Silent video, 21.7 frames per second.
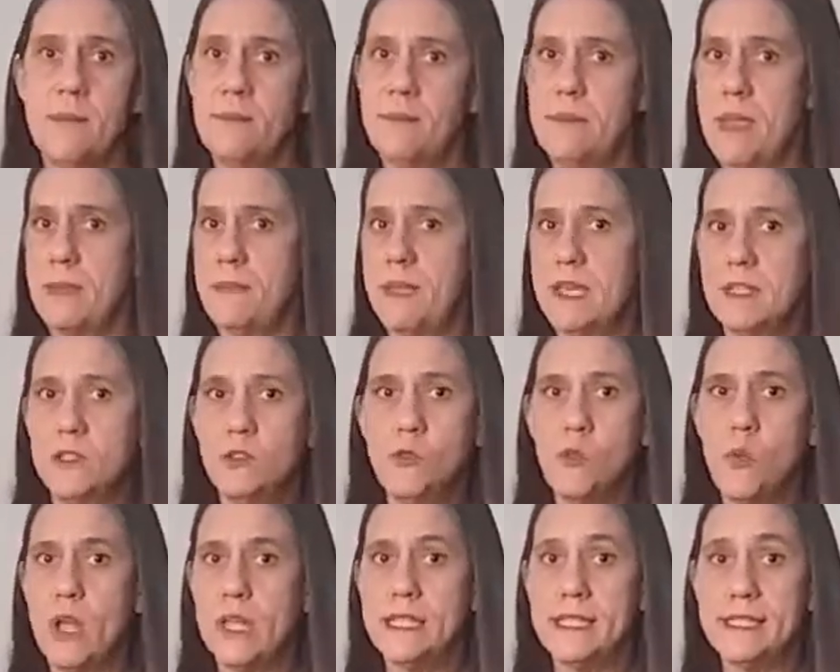Maybe
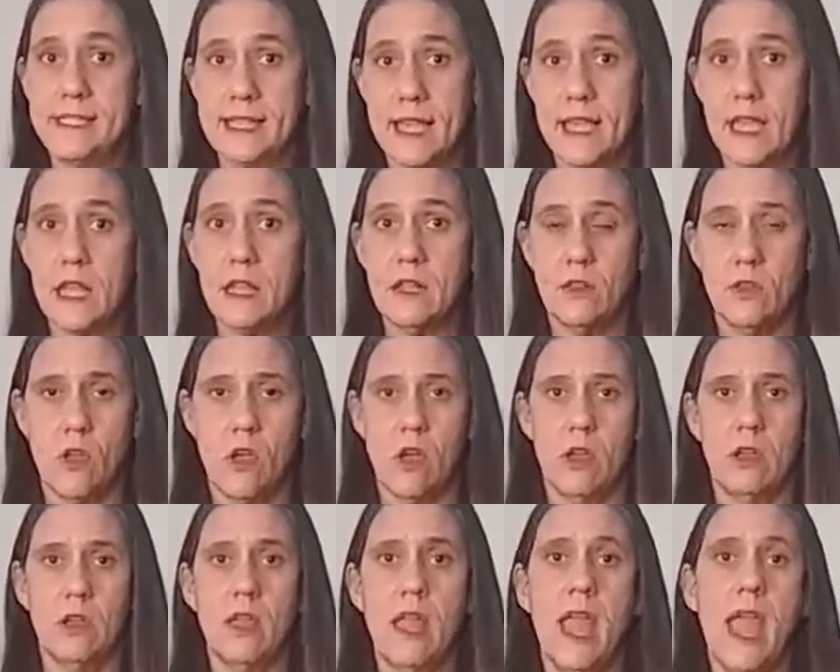it's 1 second
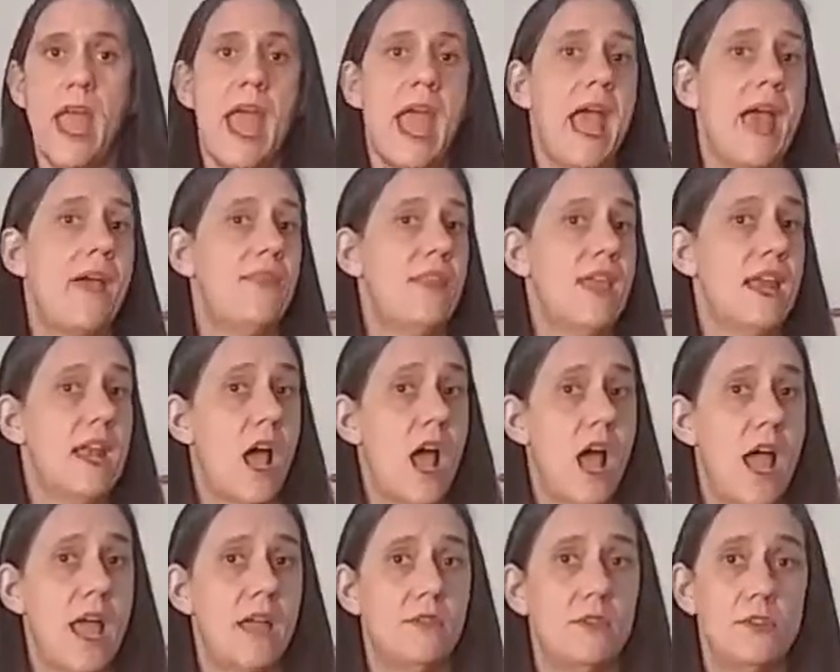long, and then
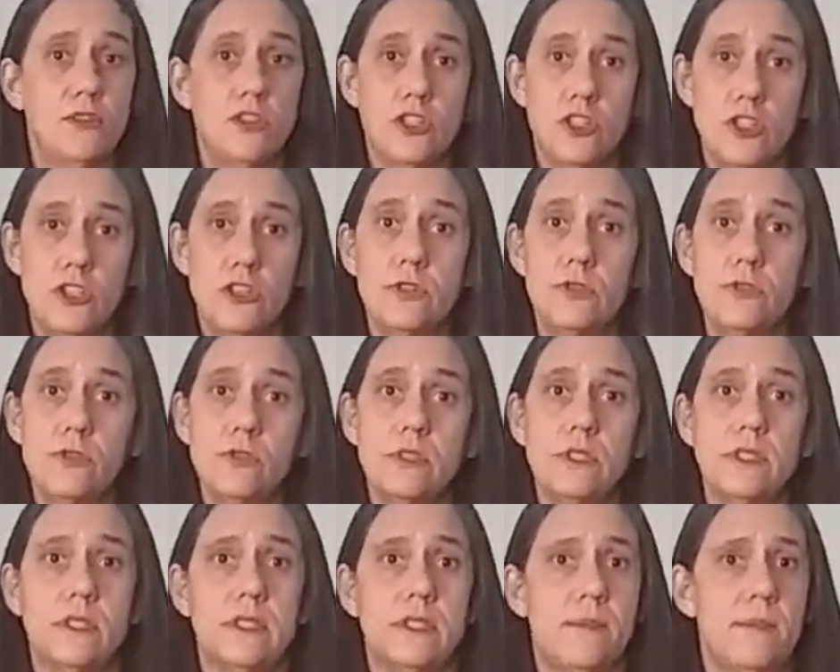either
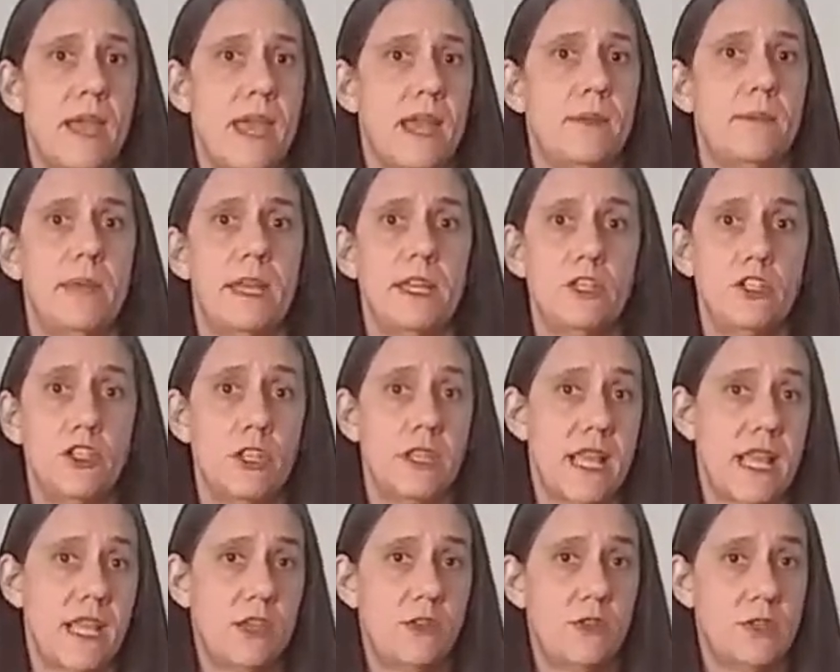choose some animation
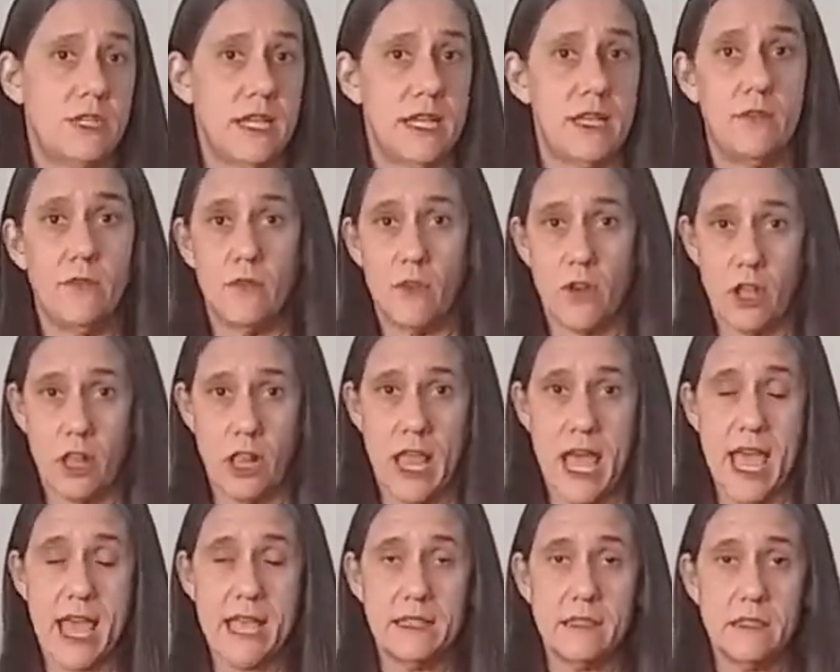that you did for
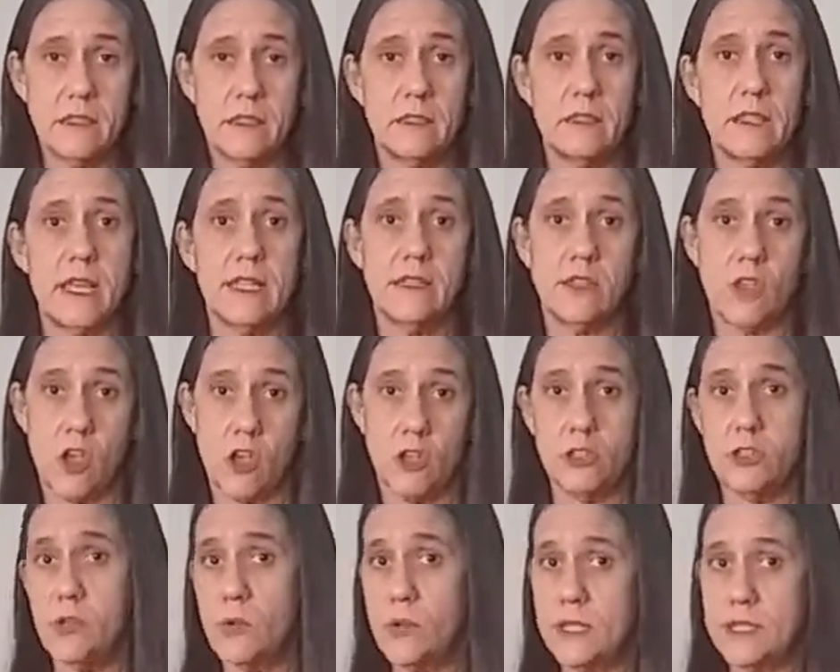class that's
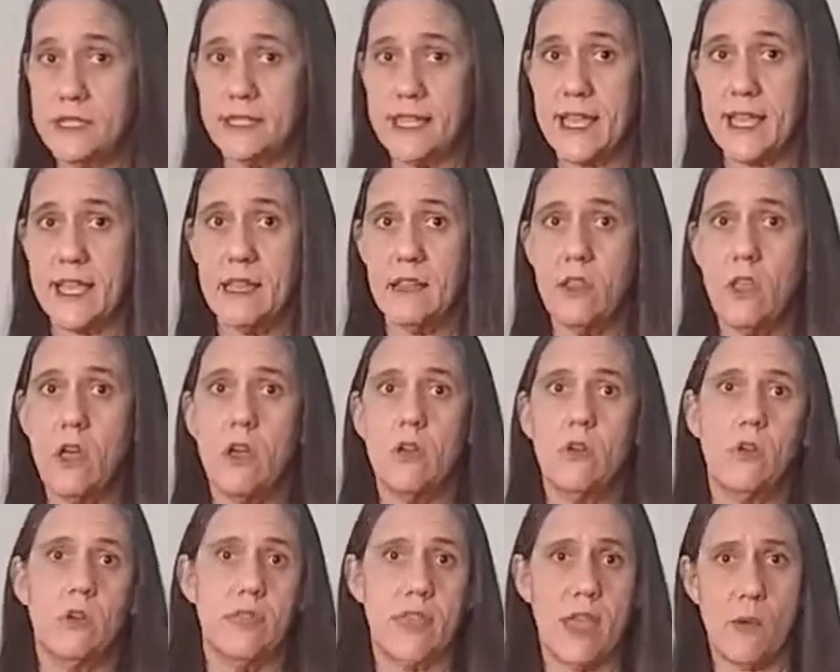also a second
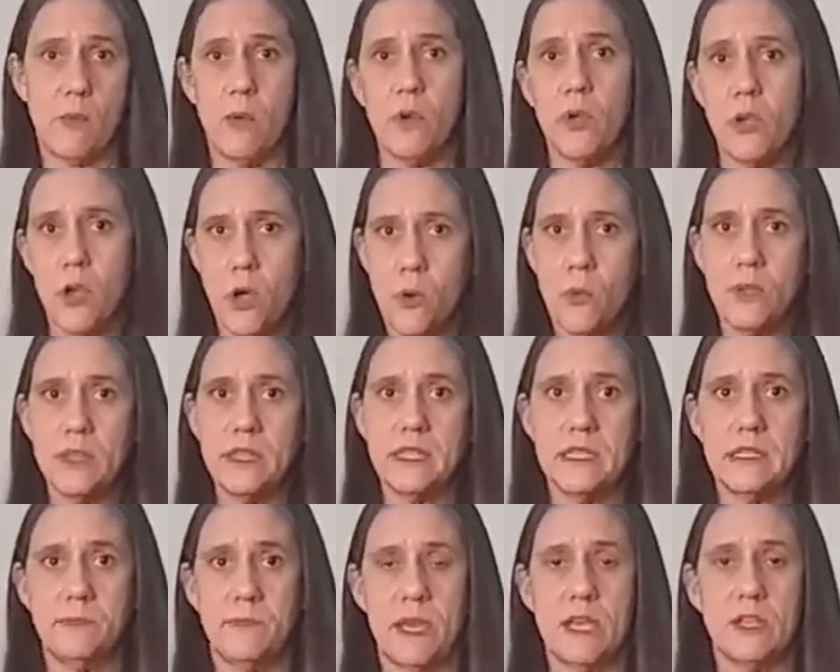long or that will go with
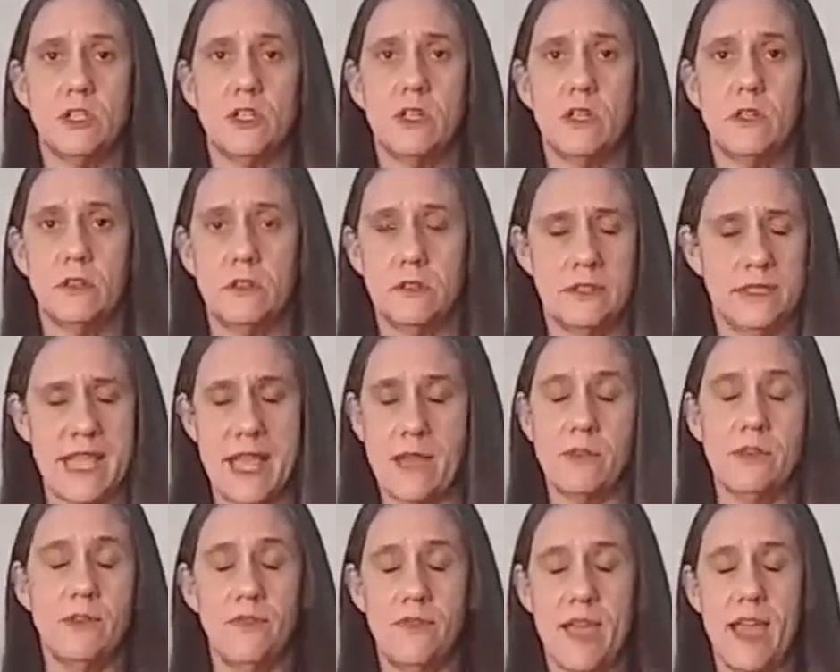the special
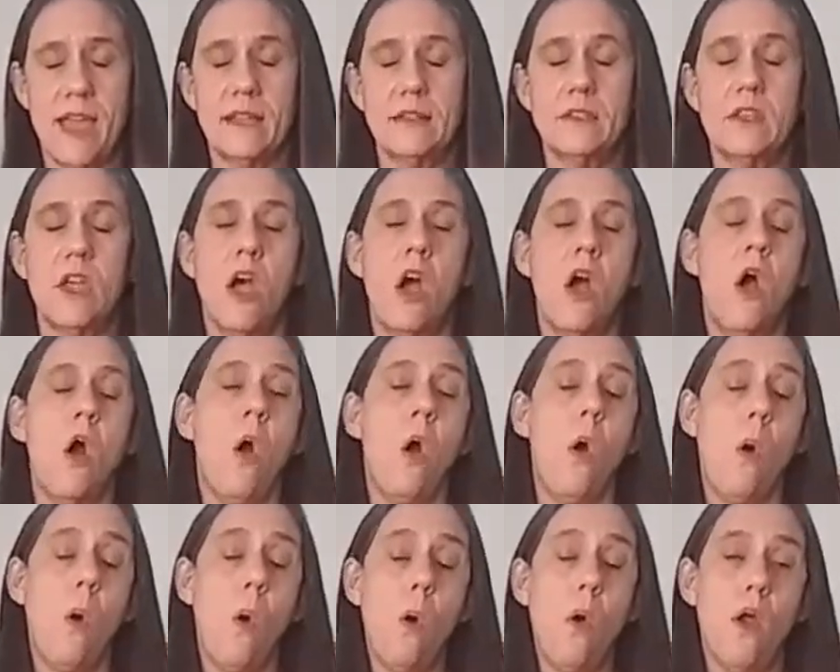sound effect,
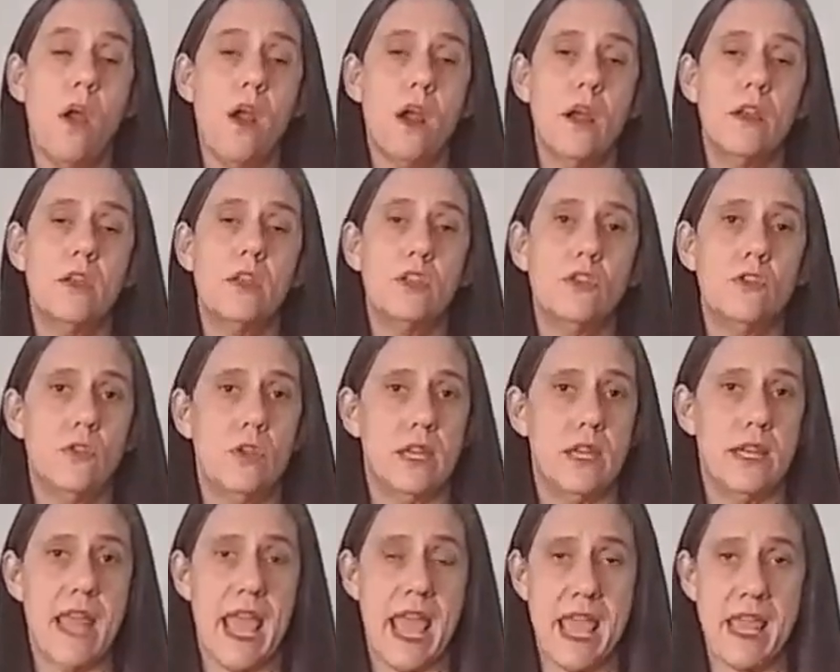or you
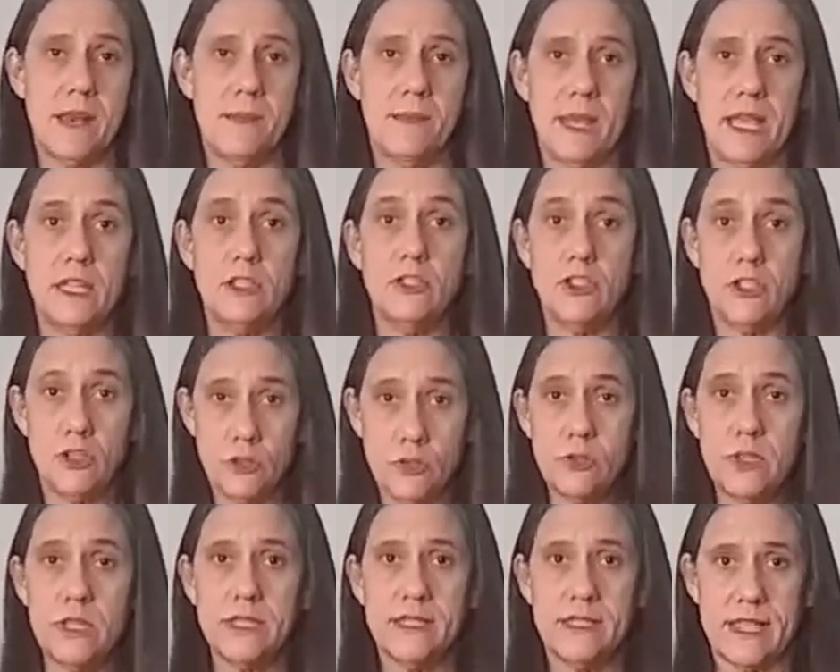can animate
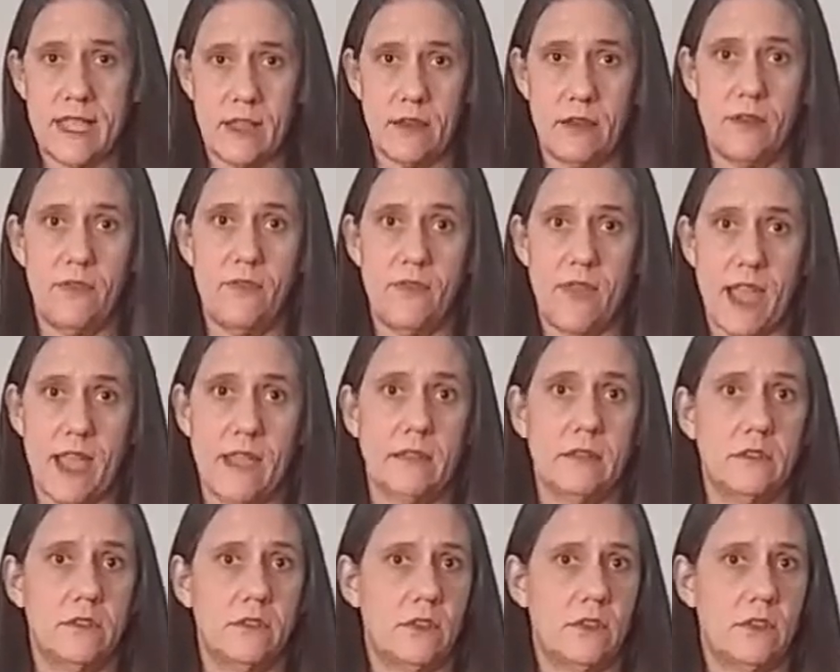to the sound effect.